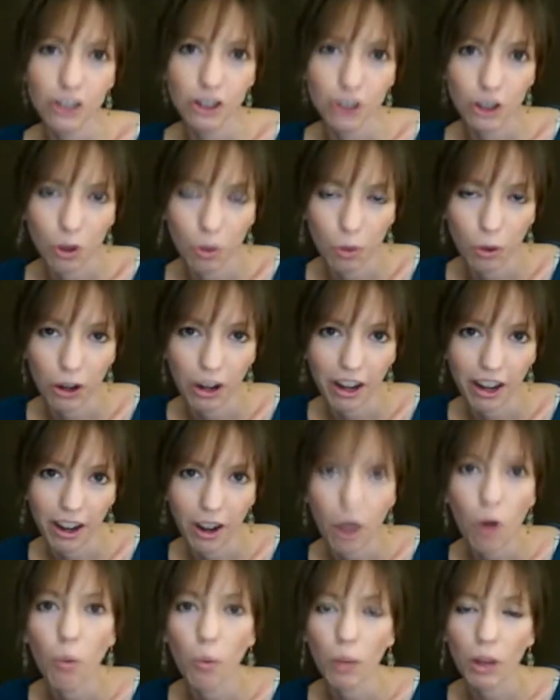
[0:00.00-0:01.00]
Don't worry,
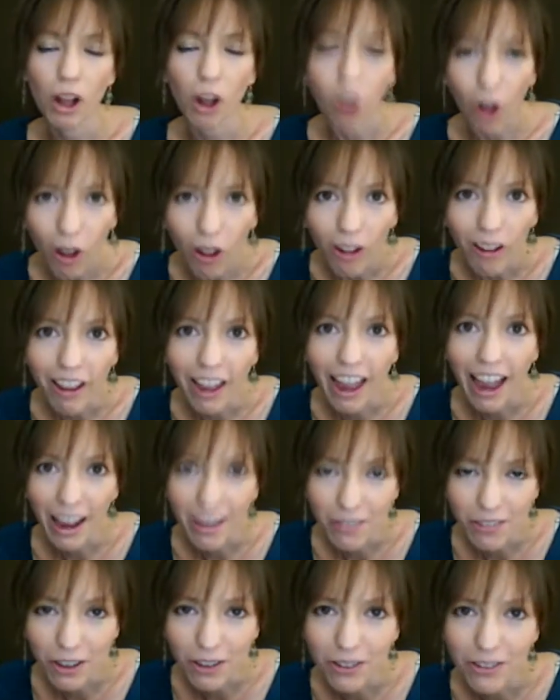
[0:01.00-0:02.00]
we all
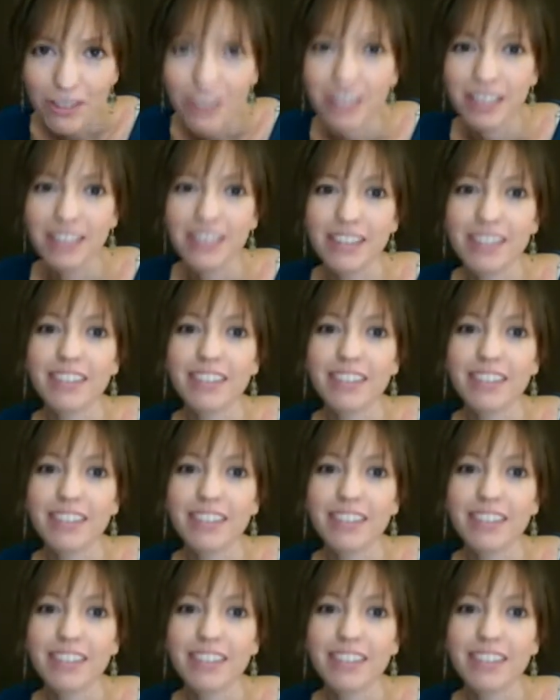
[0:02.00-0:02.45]
have those.